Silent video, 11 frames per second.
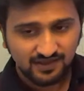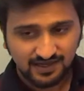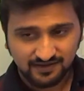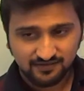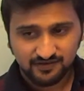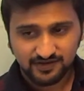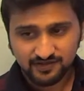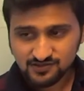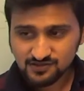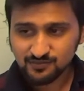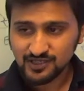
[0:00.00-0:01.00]
And
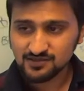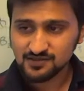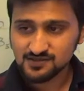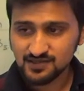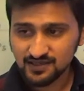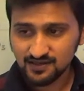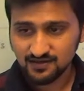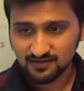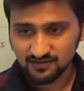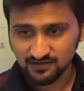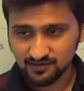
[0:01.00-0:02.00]
traditional methods like
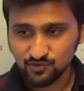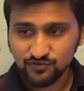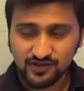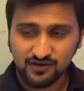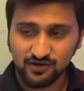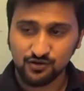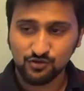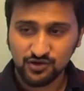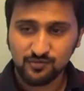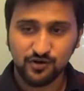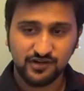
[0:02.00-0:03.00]
uh, removing
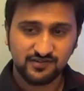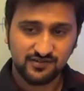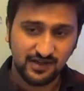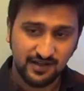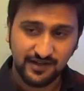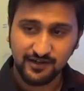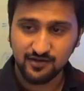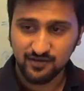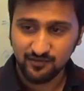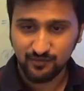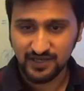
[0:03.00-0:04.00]
occluded points that are
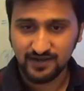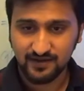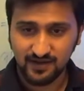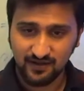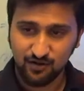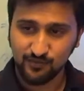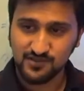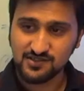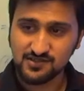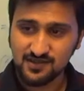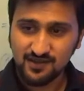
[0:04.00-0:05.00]
hidden behind
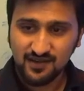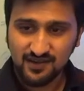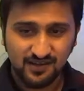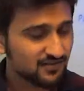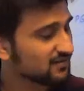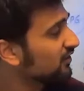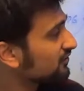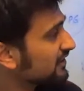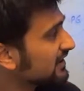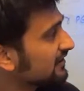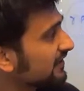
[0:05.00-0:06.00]
objects is not
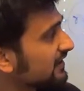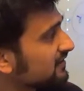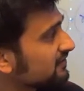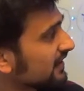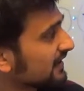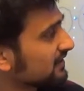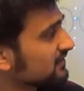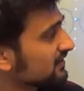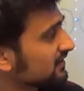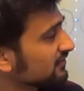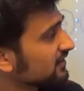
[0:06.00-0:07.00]
very effective and it's
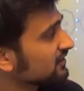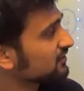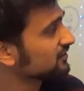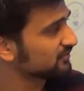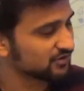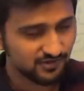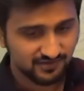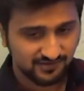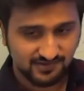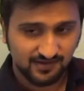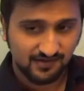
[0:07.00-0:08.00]
difficult to compute at
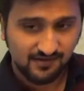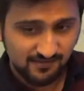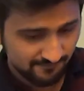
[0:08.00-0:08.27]
the start.